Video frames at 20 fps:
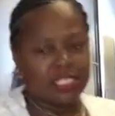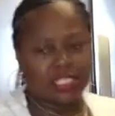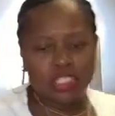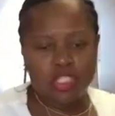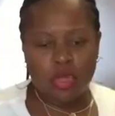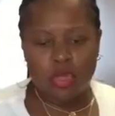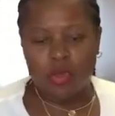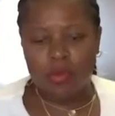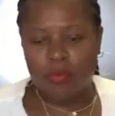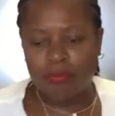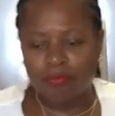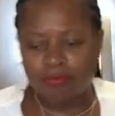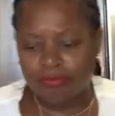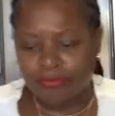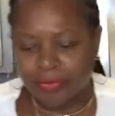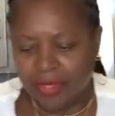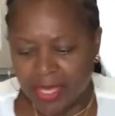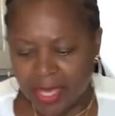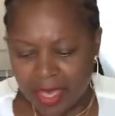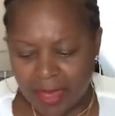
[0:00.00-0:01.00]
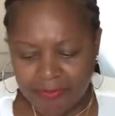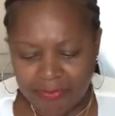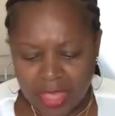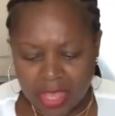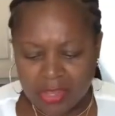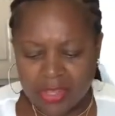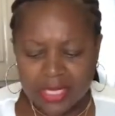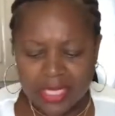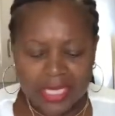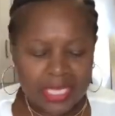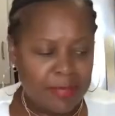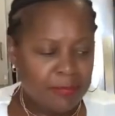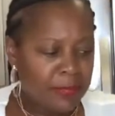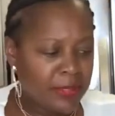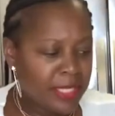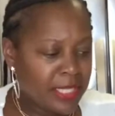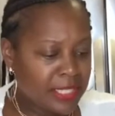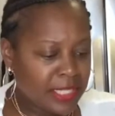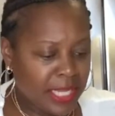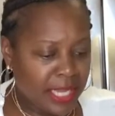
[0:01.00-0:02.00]
so I'm not going to keep
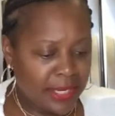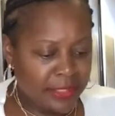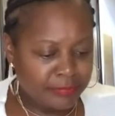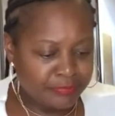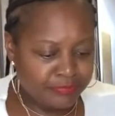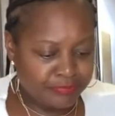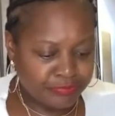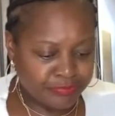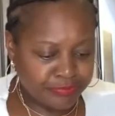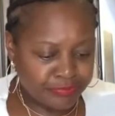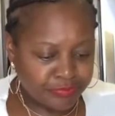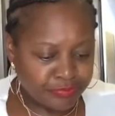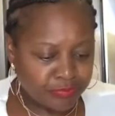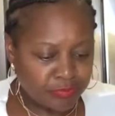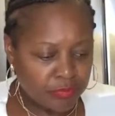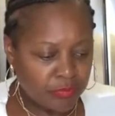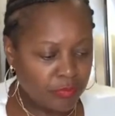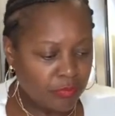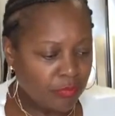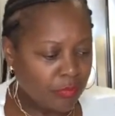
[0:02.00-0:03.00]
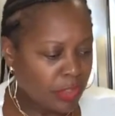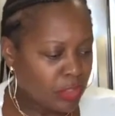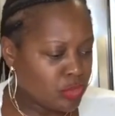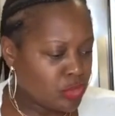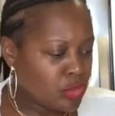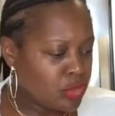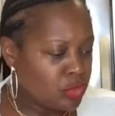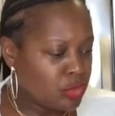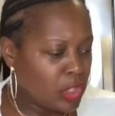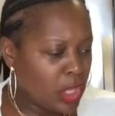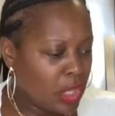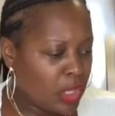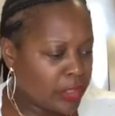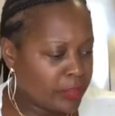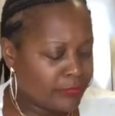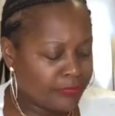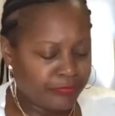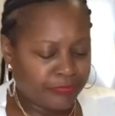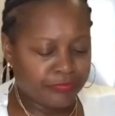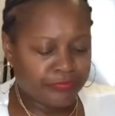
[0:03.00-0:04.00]
it in there too long.